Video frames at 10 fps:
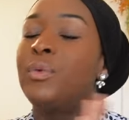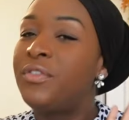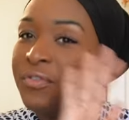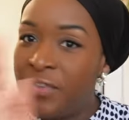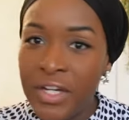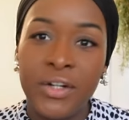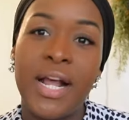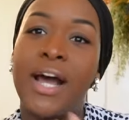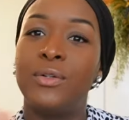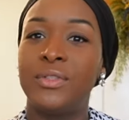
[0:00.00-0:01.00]
figured
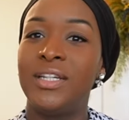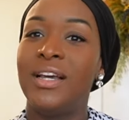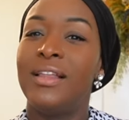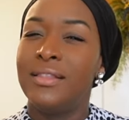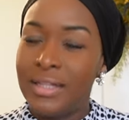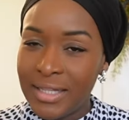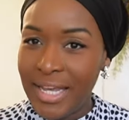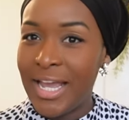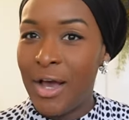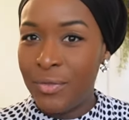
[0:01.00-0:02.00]
out the
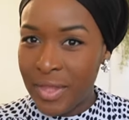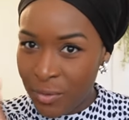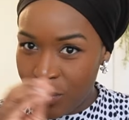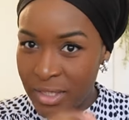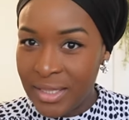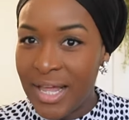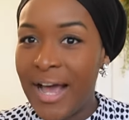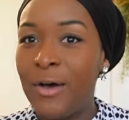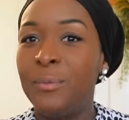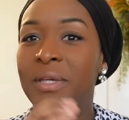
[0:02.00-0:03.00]
layout that would
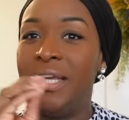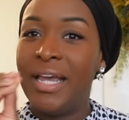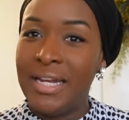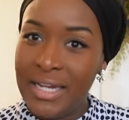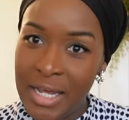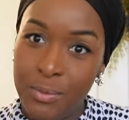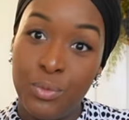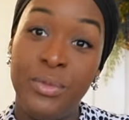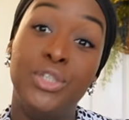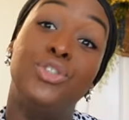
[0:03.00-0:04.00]
allow me and enable
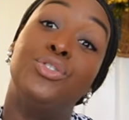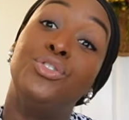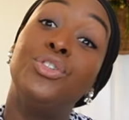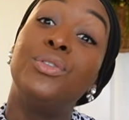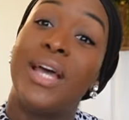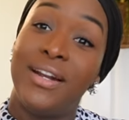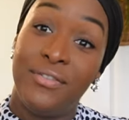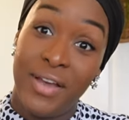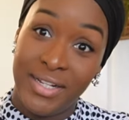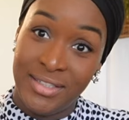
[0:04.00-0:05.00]
me to do that
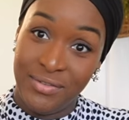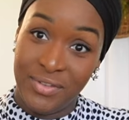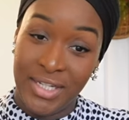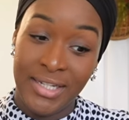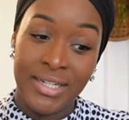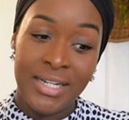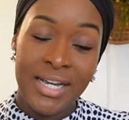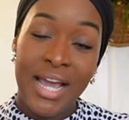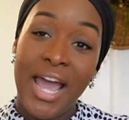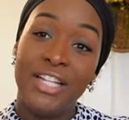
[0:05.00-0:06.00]
effectively
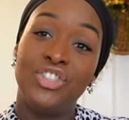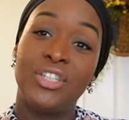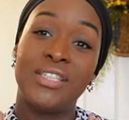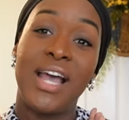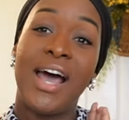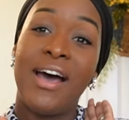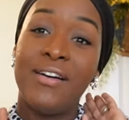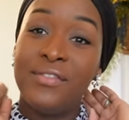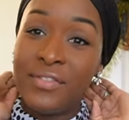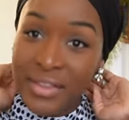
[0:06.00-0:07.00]
and just
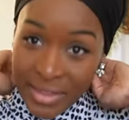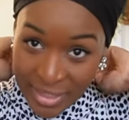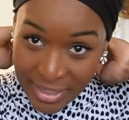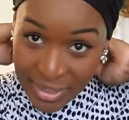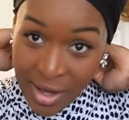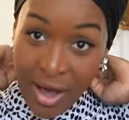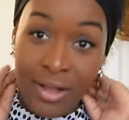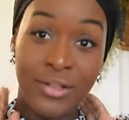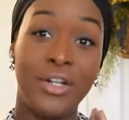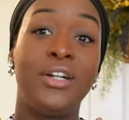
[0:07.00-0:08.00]
have the
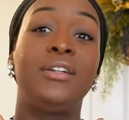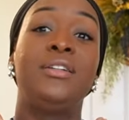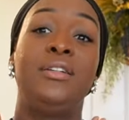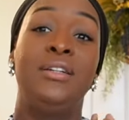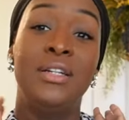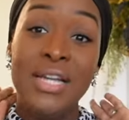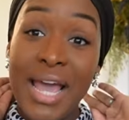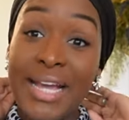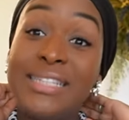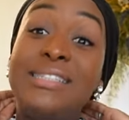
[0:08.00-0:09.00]
collar
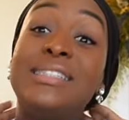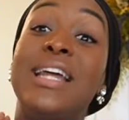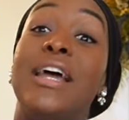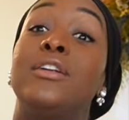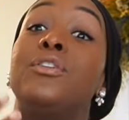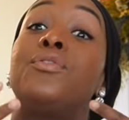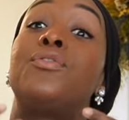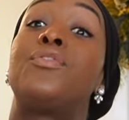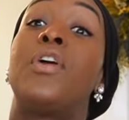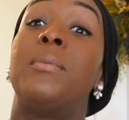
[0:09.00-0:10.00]
extend
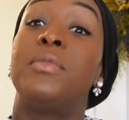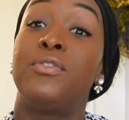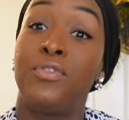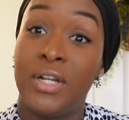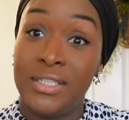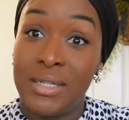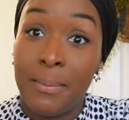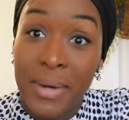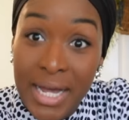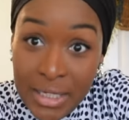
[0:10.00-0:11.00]
from the
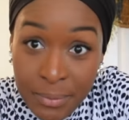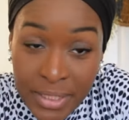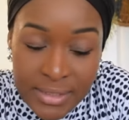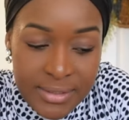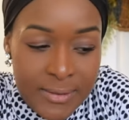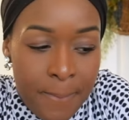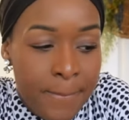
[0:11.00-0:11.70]
front body piece.